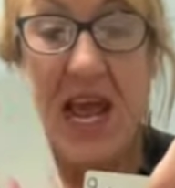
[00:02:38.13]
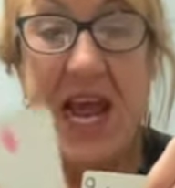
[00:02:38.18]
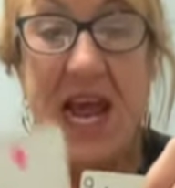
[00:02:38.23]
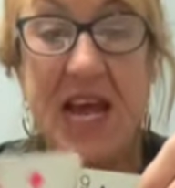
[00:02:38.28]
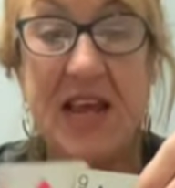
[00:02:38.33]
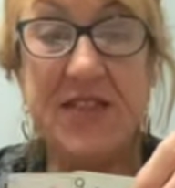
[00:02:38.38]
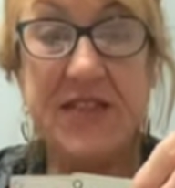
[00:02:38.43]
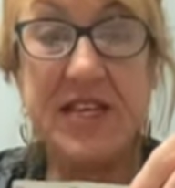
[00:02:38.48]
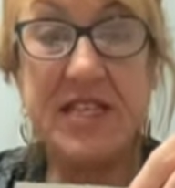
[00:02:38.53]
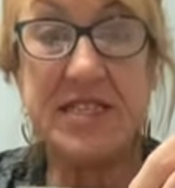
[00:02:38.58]

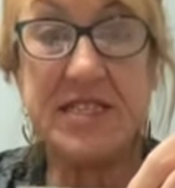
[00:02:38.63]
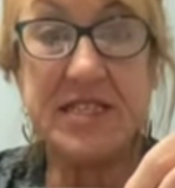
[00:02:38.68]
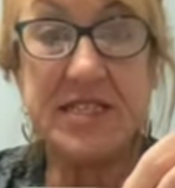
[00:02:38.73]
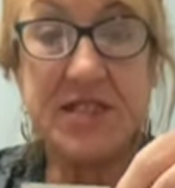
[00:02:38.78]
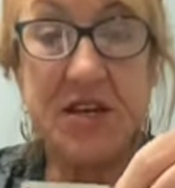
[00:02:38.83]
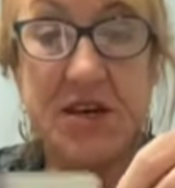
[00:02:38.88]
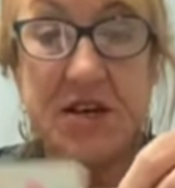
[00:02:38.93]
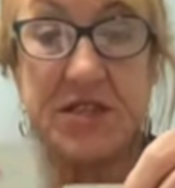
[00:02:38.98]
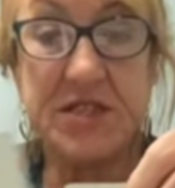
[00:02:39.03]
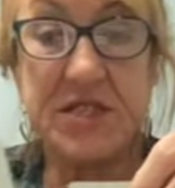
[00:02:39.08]
And this
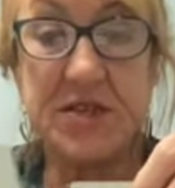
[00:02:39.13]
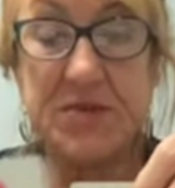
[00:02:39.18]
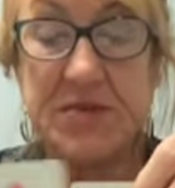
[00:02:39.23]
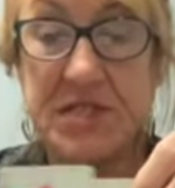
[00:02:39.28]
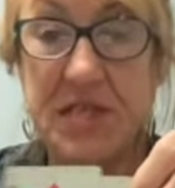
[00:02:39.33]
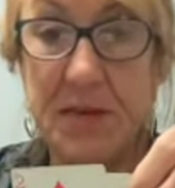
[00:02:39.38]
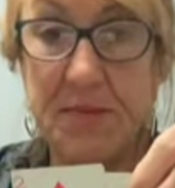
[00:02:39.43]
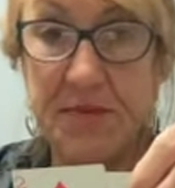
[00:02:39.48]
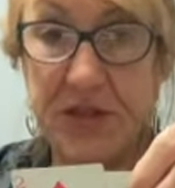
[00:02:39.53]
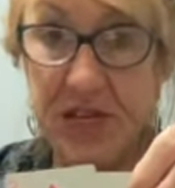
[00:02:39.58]
is also
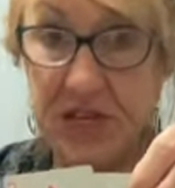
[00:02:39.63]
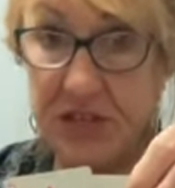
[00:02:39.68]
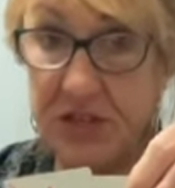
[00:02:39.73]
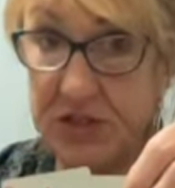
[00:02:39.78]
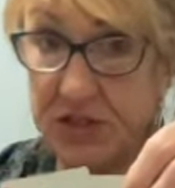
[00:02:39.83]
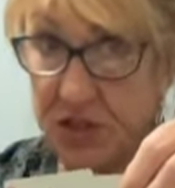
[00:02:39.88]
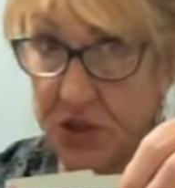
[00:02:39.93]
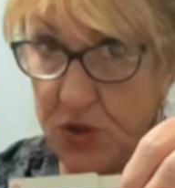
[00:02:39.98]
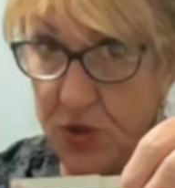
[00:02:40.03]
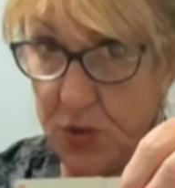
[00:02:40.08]
something
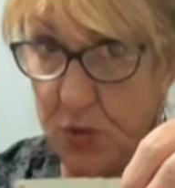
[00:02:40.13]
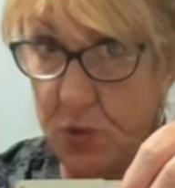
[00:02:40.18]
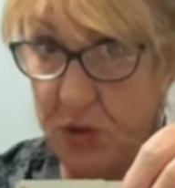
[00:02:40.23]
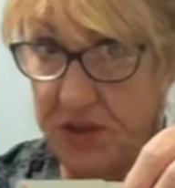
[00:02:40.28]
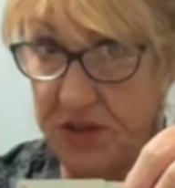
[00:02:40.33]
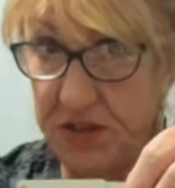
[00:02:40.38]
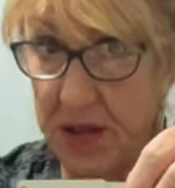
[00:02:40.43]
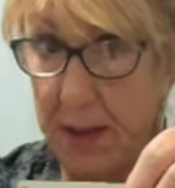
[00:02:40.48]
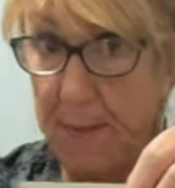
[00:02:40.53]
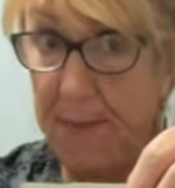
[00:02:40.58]
to do
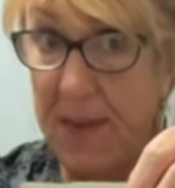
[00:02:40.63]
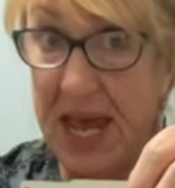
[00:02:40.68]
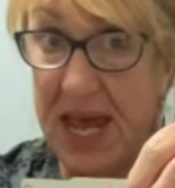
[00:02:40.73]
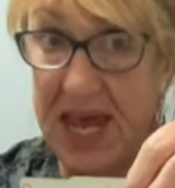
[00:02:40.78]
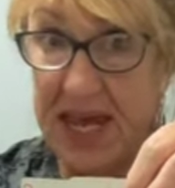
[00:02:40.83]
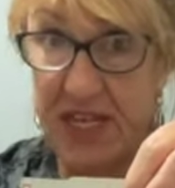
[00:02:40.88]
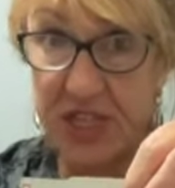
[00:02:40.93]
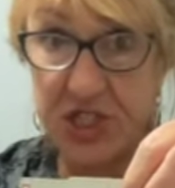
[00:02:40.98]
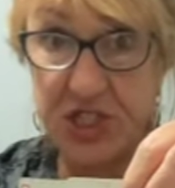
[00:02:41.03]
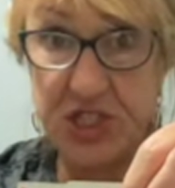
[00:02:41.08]
with a
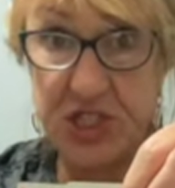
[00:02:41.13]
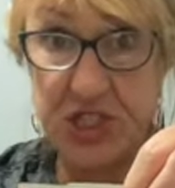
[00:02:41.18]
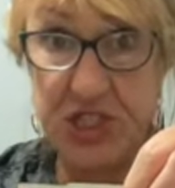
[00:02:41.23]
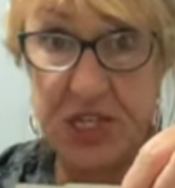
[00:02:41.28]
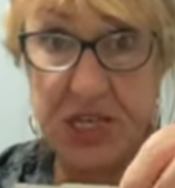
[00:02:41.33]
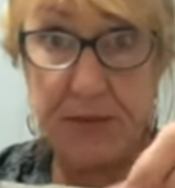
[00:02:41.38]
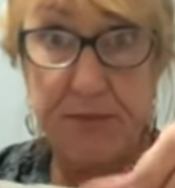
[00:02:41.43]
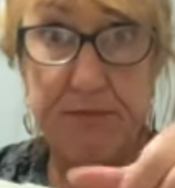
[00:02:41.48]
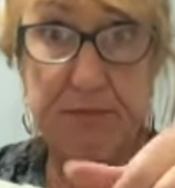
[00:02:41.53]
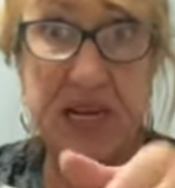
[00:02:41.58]

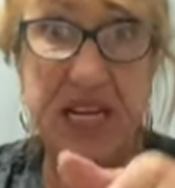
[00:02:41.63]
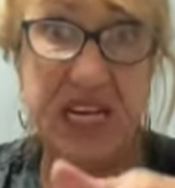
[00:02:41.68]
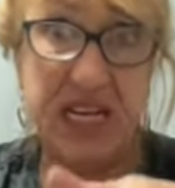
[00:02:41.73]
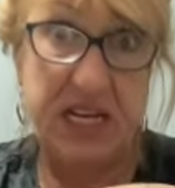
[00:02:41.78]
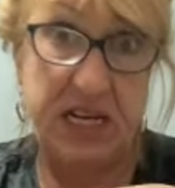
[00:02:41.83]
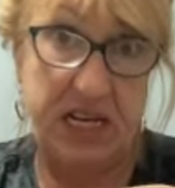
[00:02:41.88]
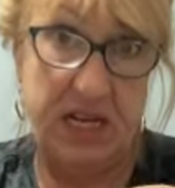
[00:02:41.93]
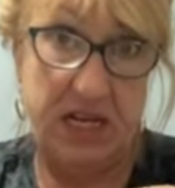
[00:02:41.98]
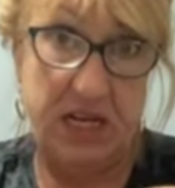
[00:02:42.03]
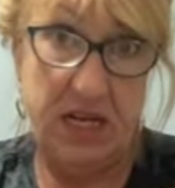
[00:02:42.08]
passionate
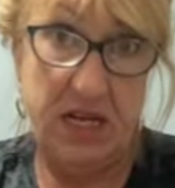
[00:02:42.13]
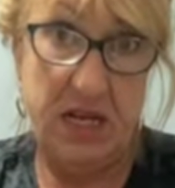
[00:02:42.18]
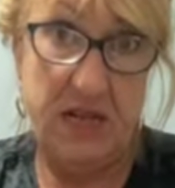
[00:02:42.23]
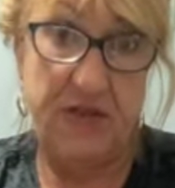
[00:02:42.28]
meeting